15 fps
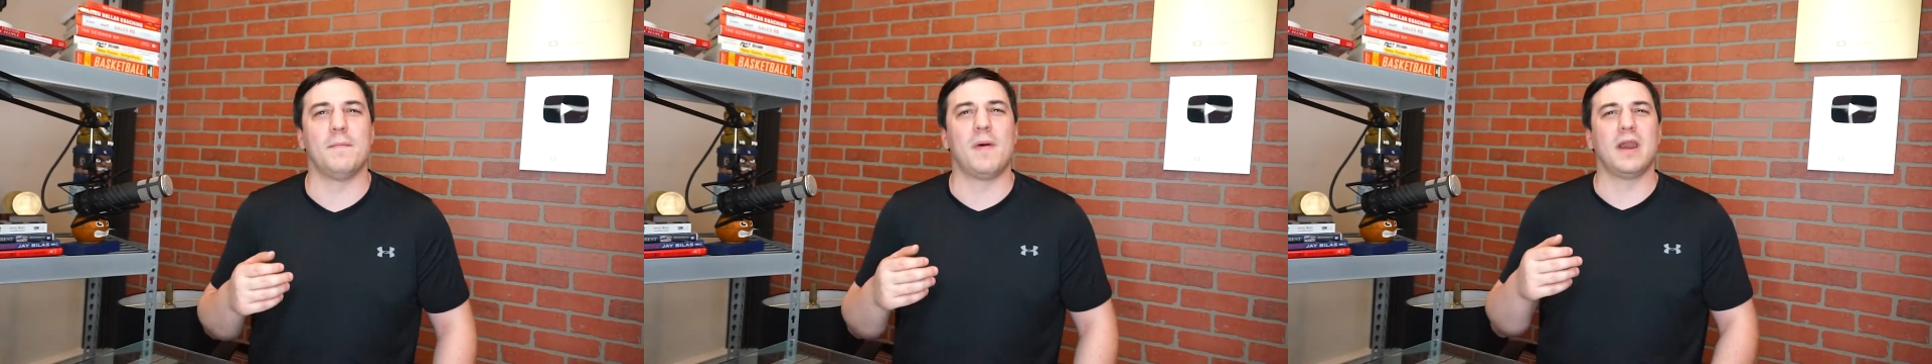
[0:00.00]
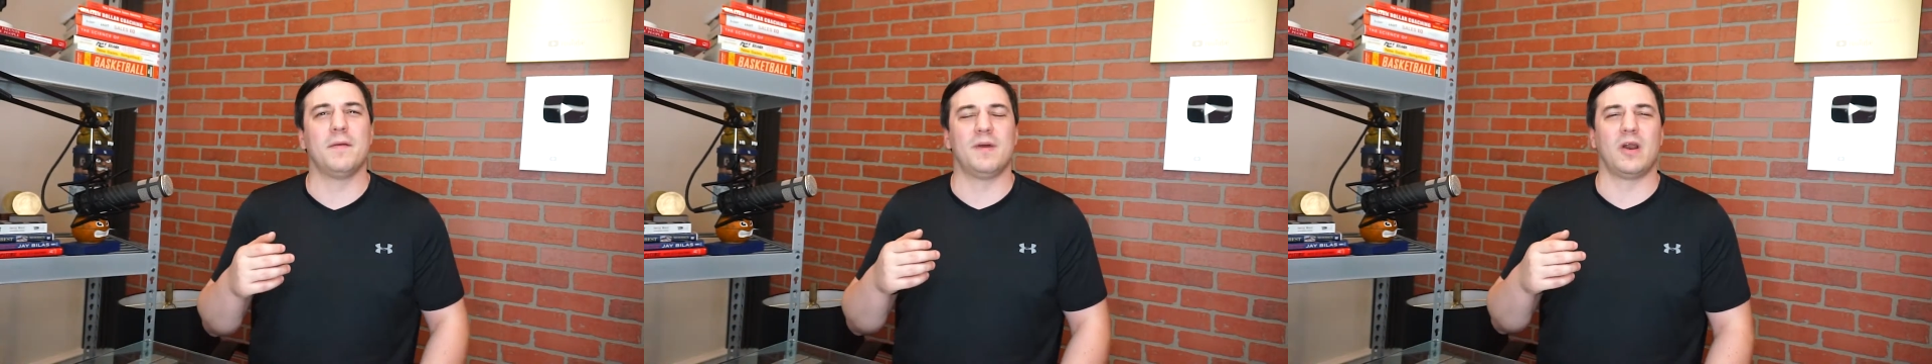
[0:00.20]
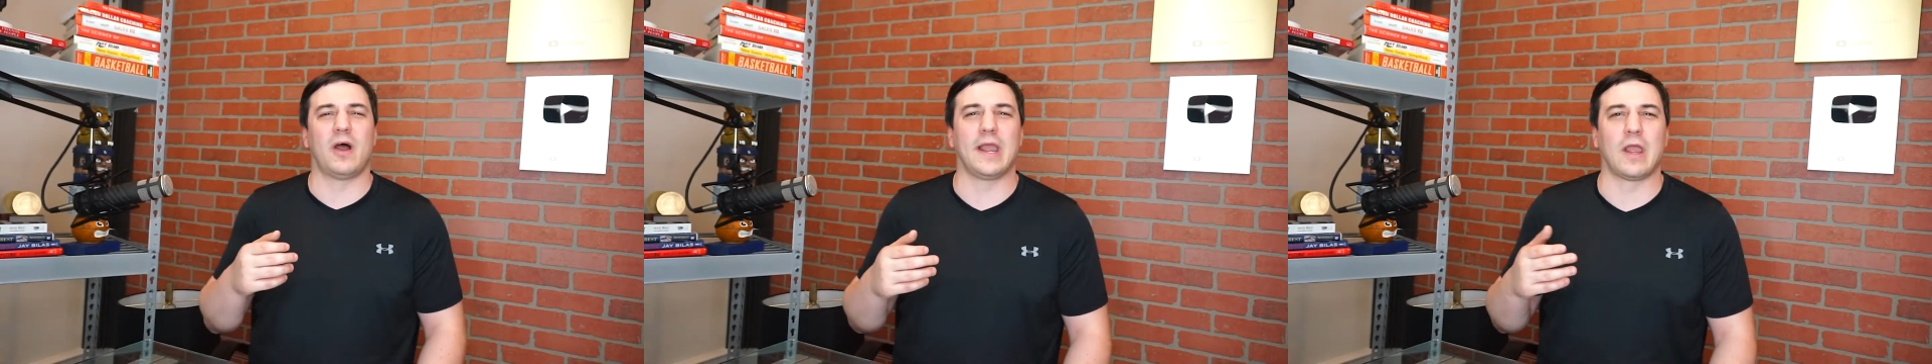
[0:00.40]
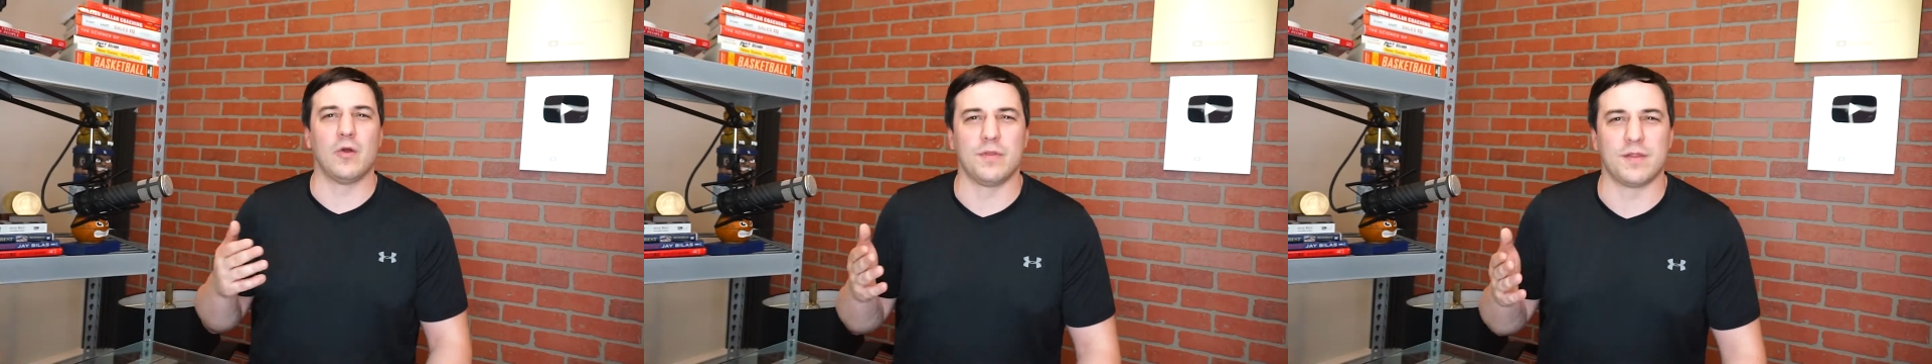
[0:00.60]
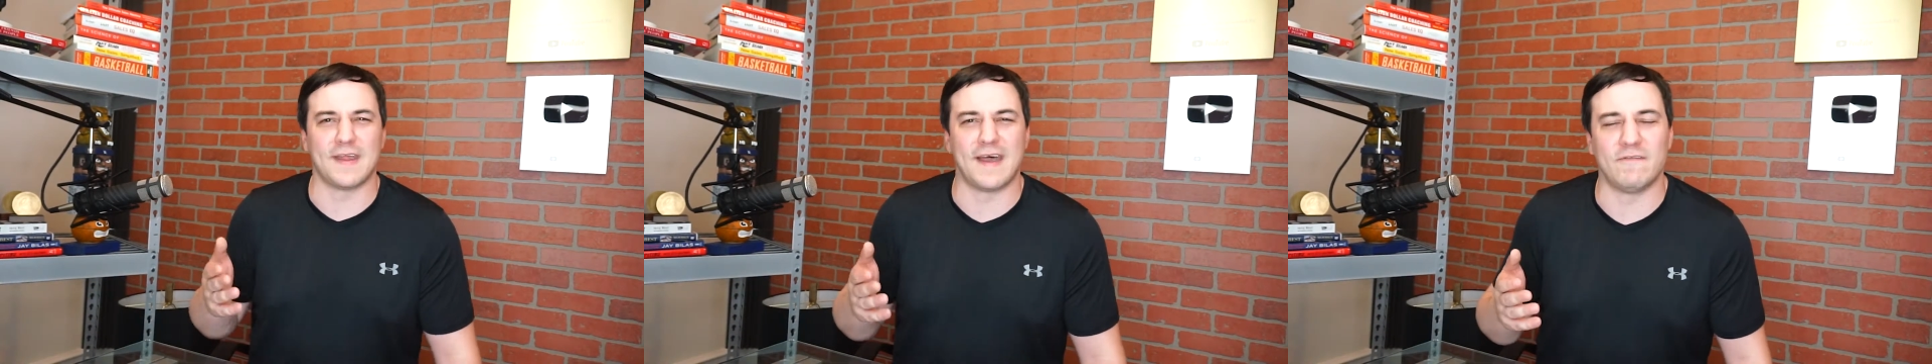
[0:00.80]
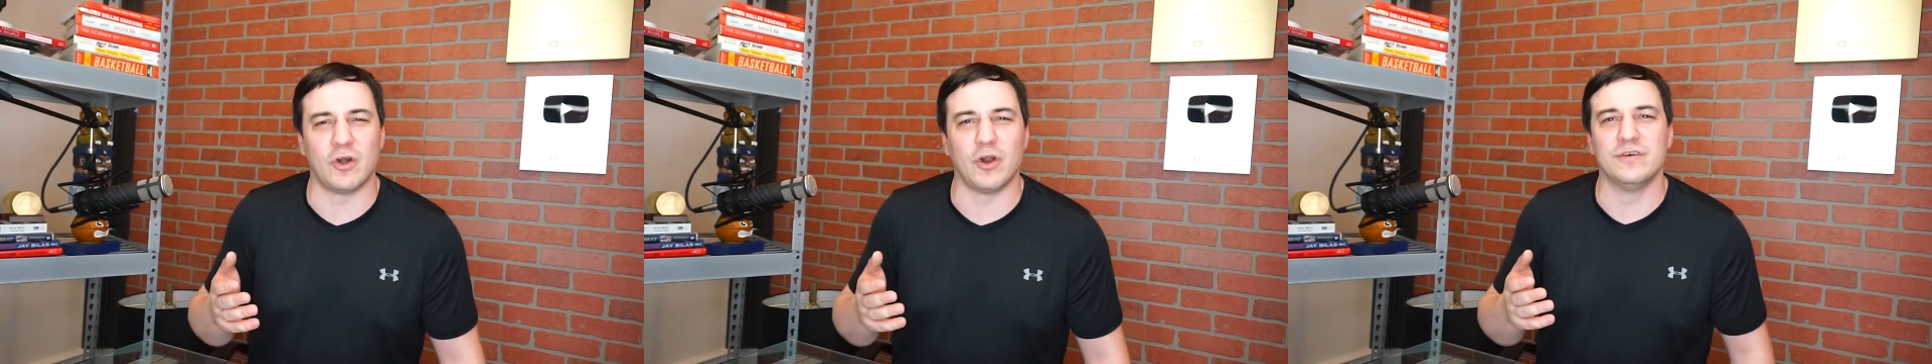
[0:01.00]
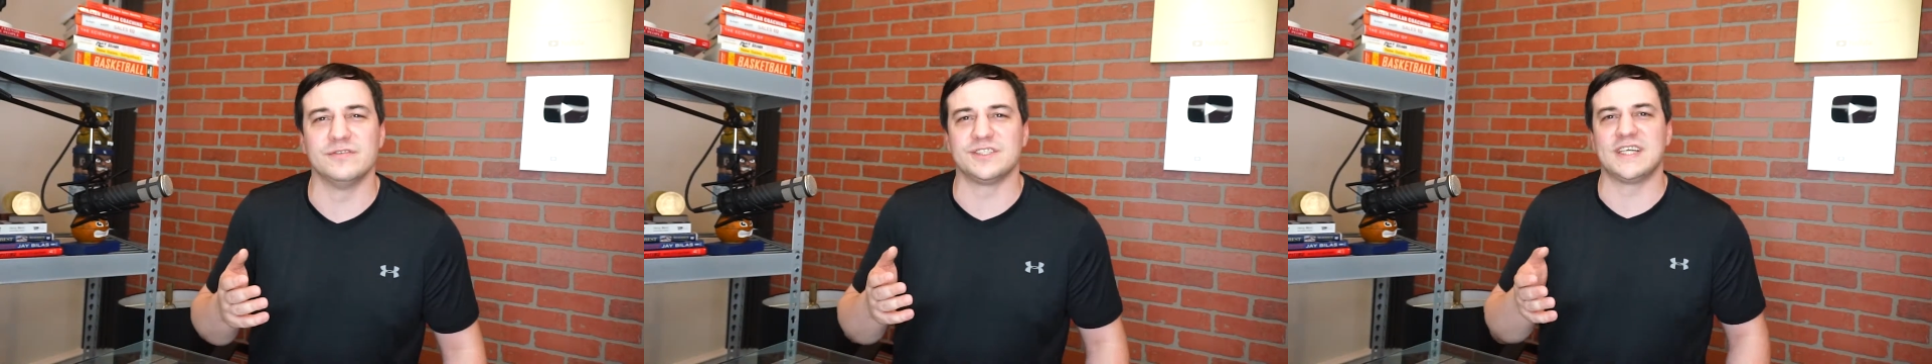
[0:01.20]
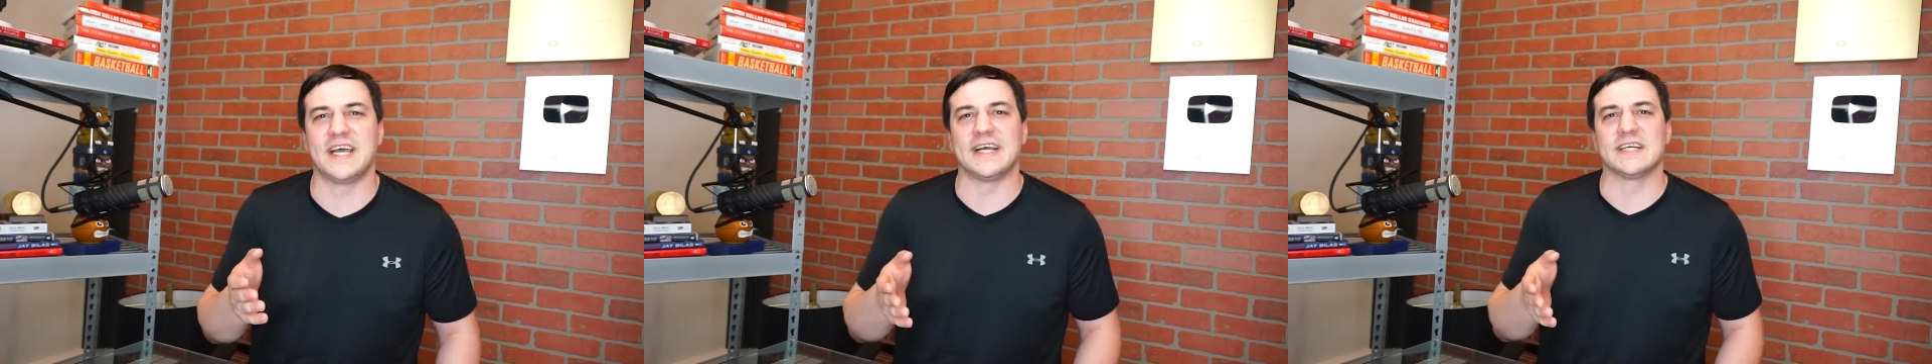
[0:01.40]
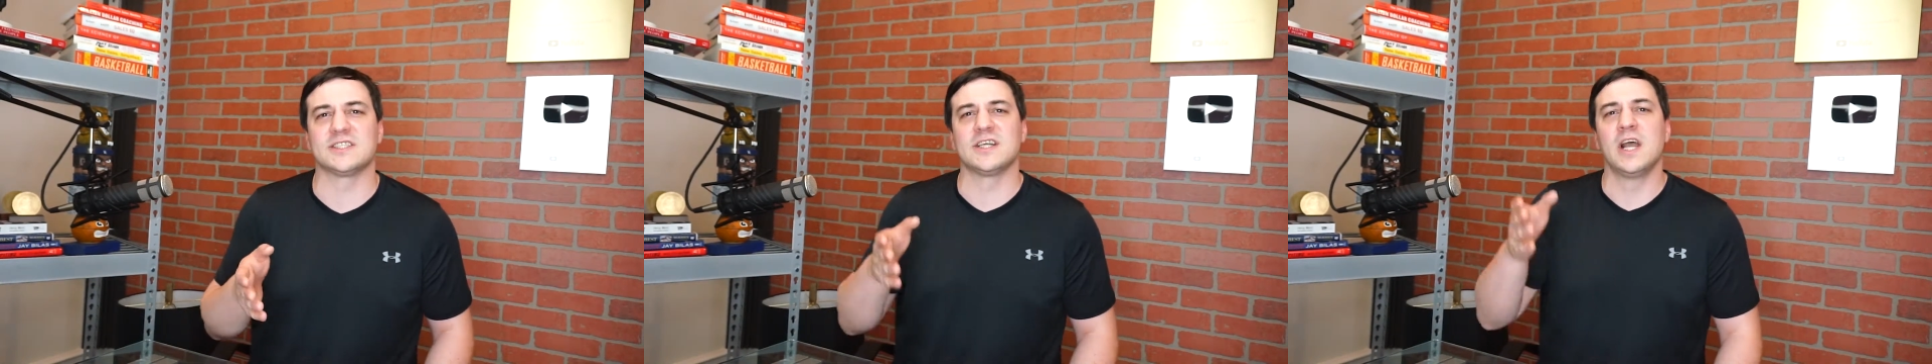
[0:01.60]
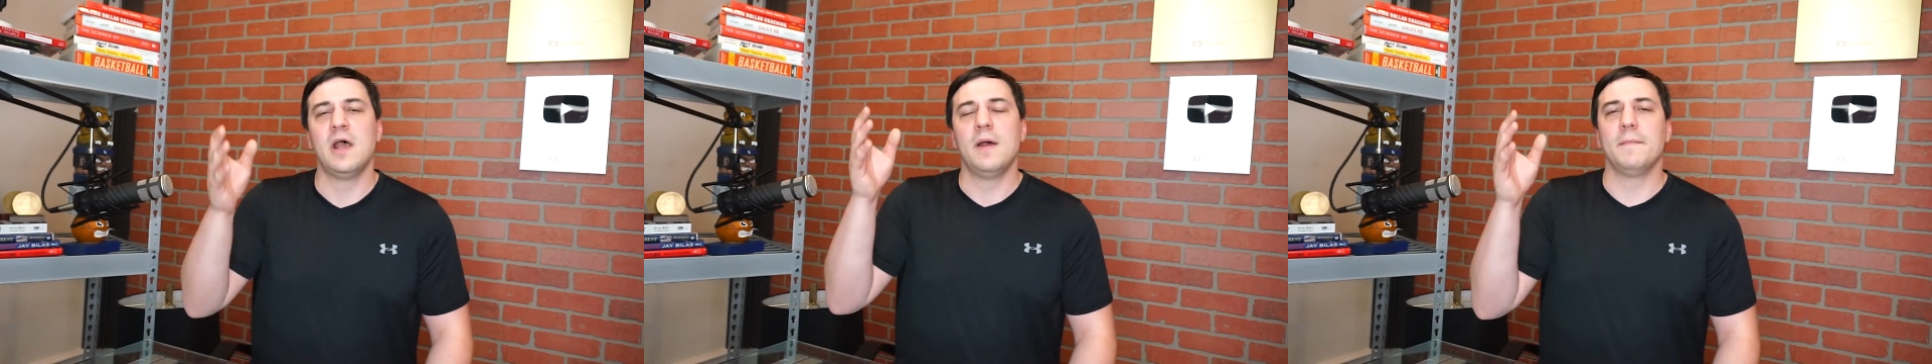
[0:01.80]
It might have been like 07 or 06.